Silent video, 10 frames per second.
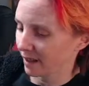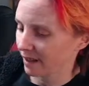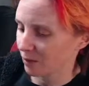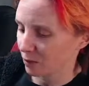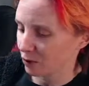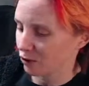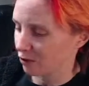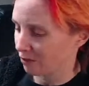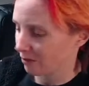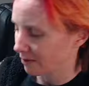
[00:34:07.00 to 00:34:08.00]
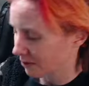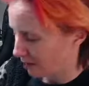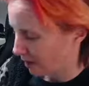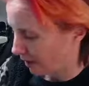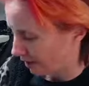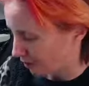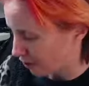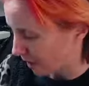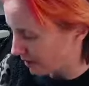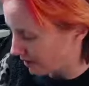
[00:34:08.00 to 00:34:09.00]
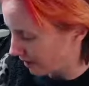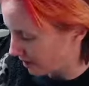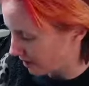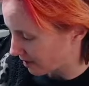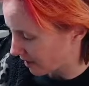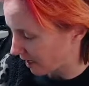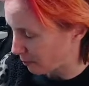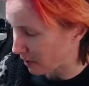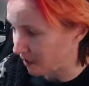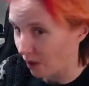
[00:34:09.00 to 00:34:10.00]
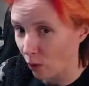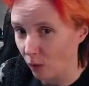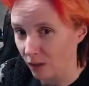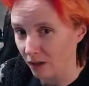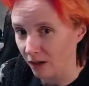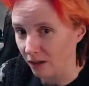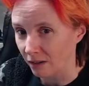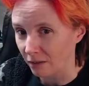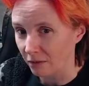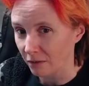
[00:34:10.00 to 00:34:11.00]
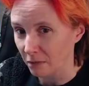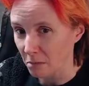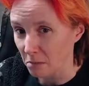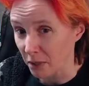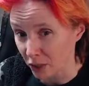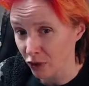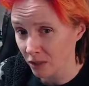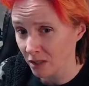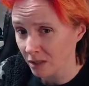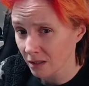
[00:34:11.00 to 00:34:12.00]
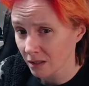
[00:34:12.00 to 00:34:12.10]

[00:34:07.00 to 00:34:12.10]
as Jace likes to say, I'm a giga hoarder of pictures?